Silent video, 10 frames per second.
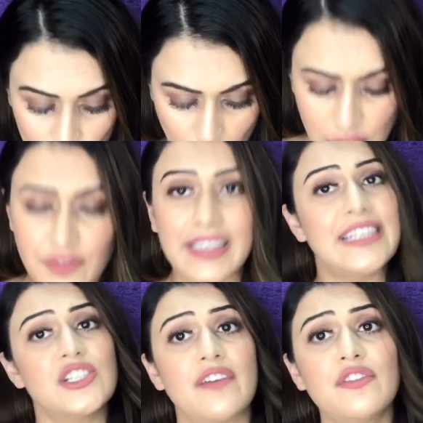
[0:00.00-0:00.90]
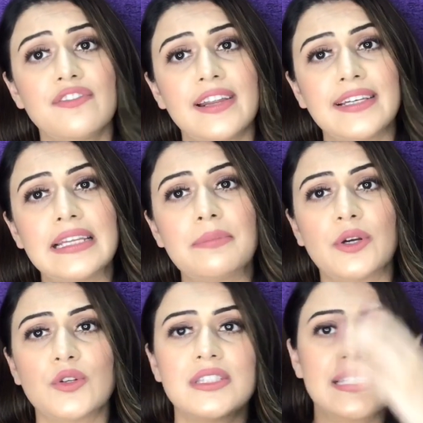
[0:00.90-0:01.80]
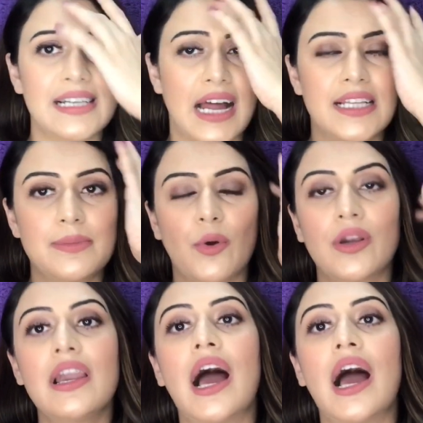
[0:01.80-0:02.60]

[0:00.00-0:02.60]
Not very travel friendly because it's a glass bottle.